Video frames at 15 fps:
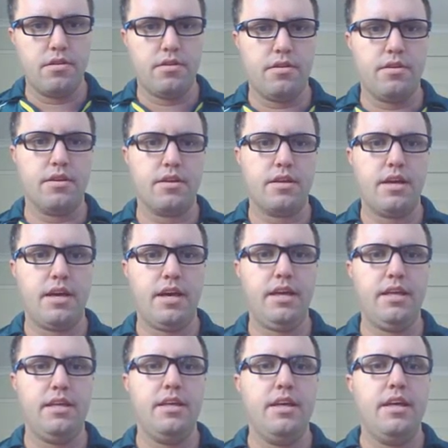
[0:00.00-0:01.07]

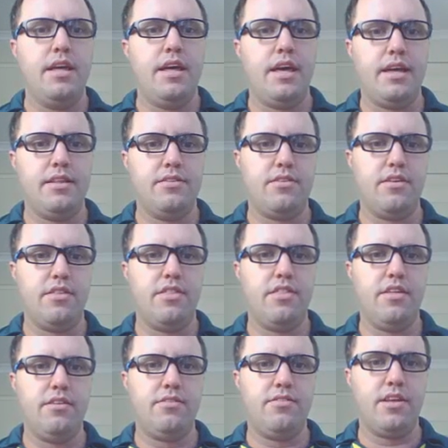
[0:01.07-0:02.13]
Okay, and so
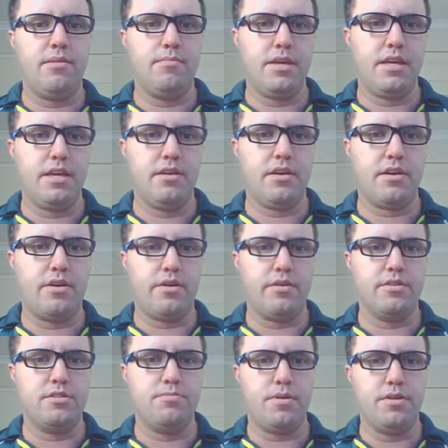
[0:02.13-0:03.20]
this number here
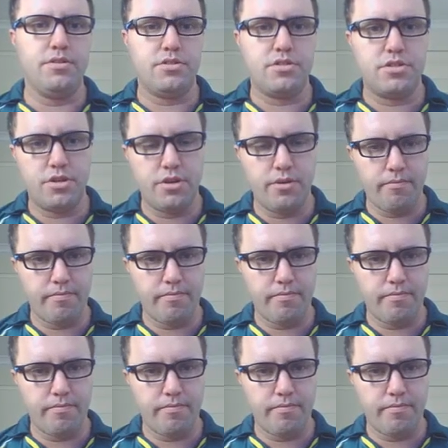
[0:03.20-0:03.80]
corresponds to